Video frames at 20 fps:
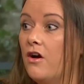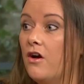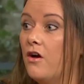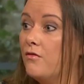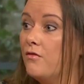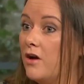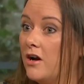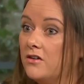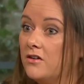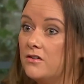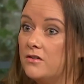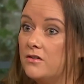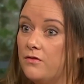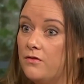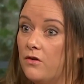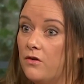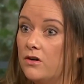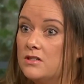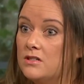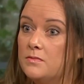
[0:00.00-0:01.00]
rather than the
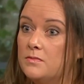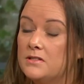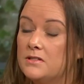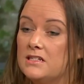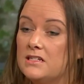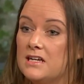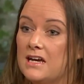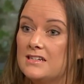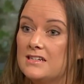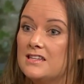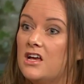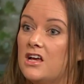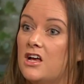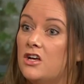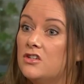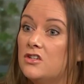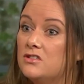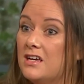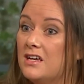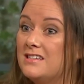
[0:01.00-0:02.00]
40% tax.
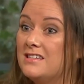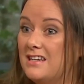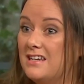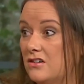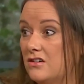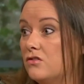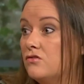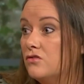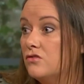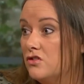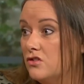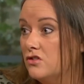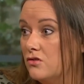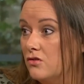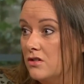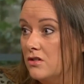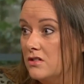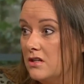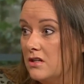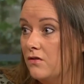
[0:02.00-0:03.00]
So that's 800
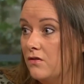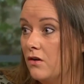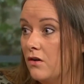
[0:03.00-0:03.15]
euros if you're a